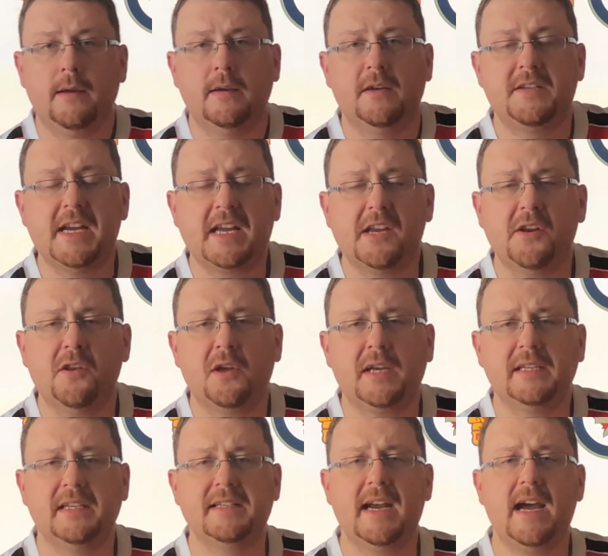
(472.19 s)
Now taking a look
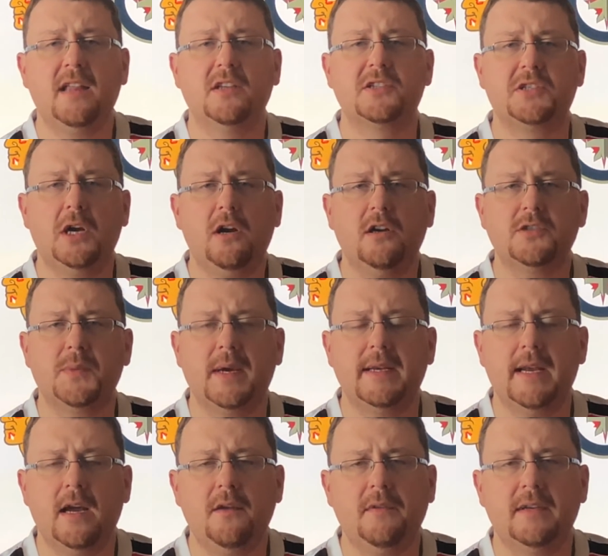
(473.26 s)
at the Dallas Stars right
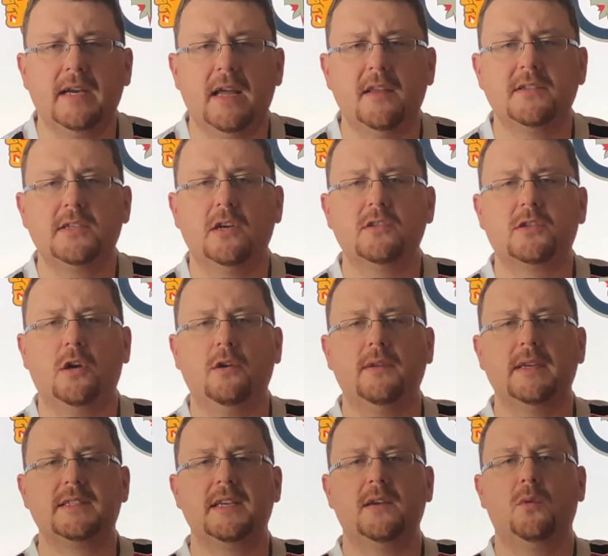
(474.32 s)
now, the Dallas Stars
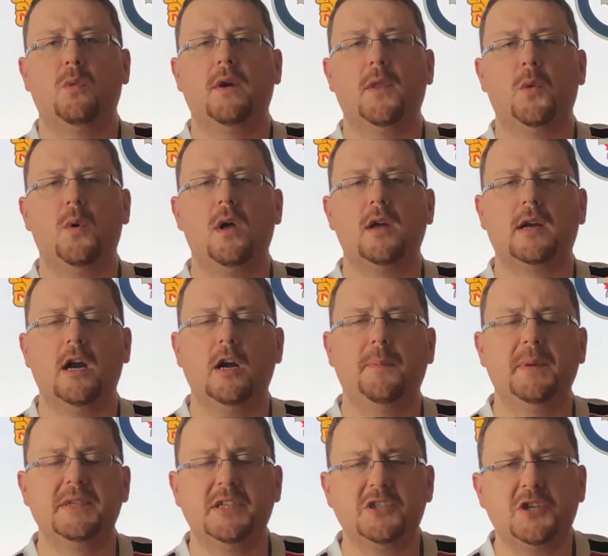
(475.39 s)
currently sit in one of the wild
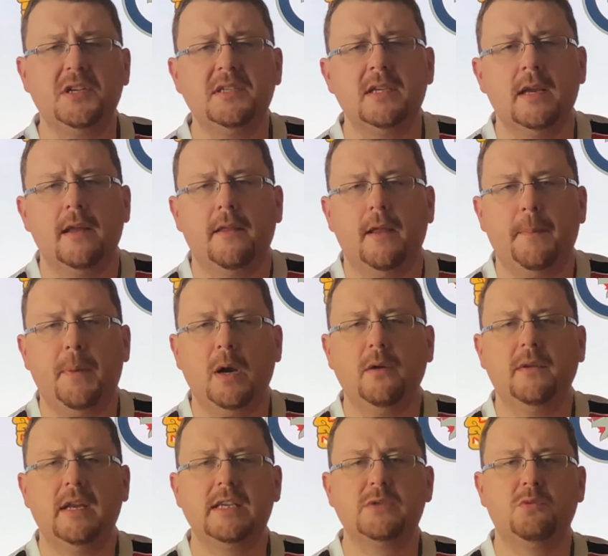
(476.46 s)
card positions.
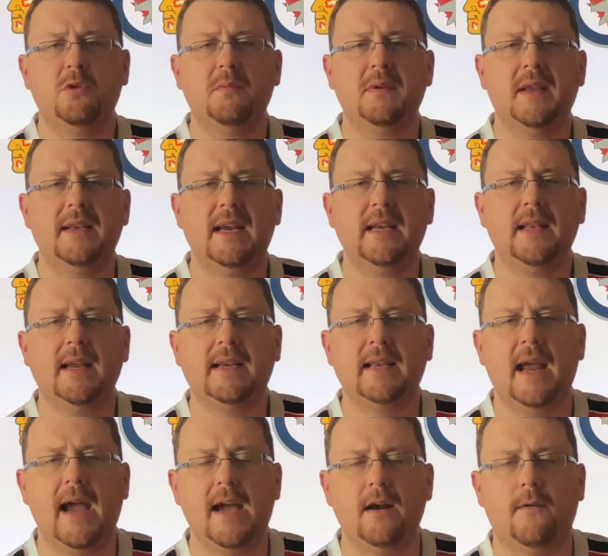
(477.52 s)
Apparently it's rumored that they'd like
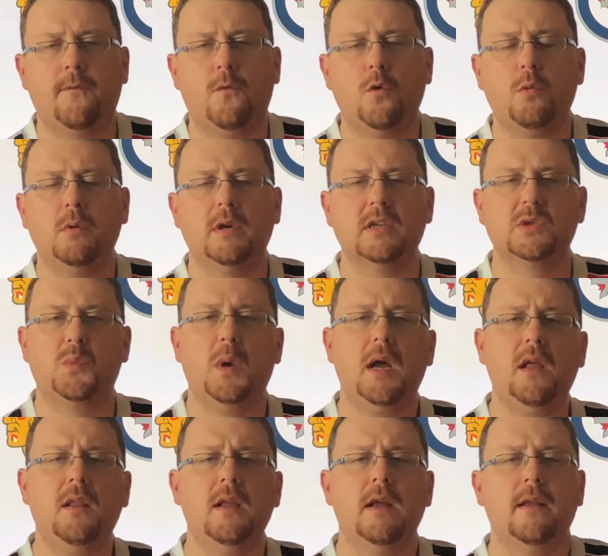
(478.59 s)
to add a forward as
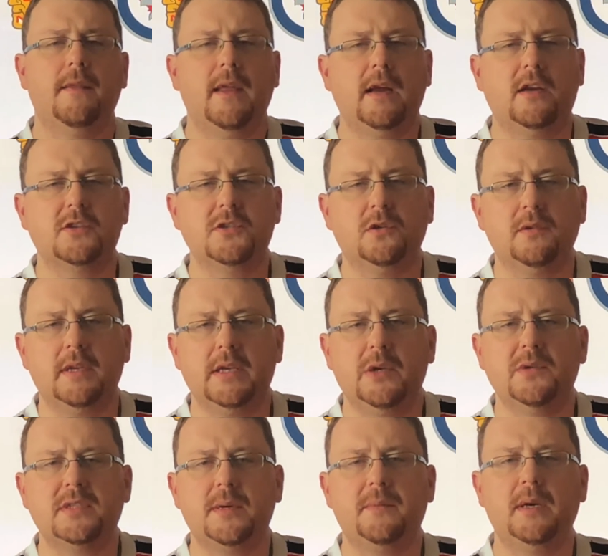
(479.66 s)
well. They could certainly
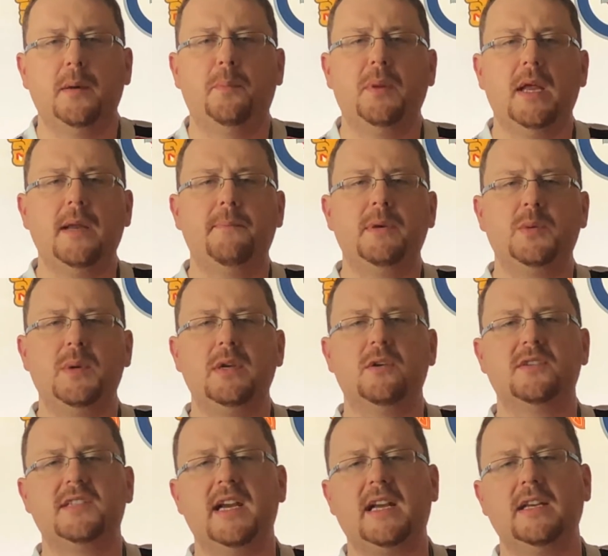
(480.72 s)
use someone to play between
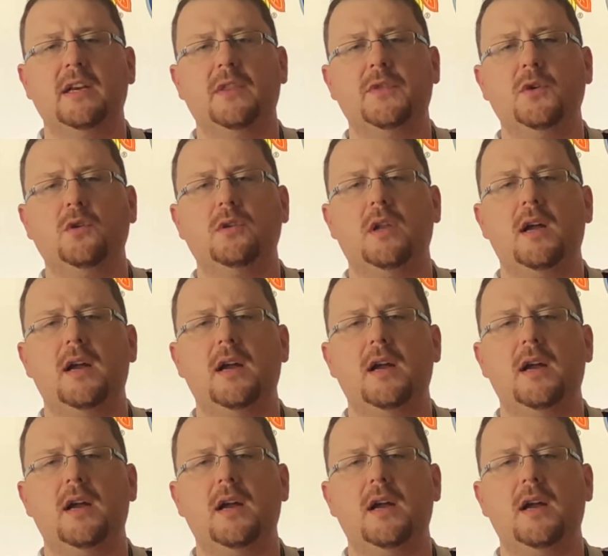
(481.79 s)
their second and third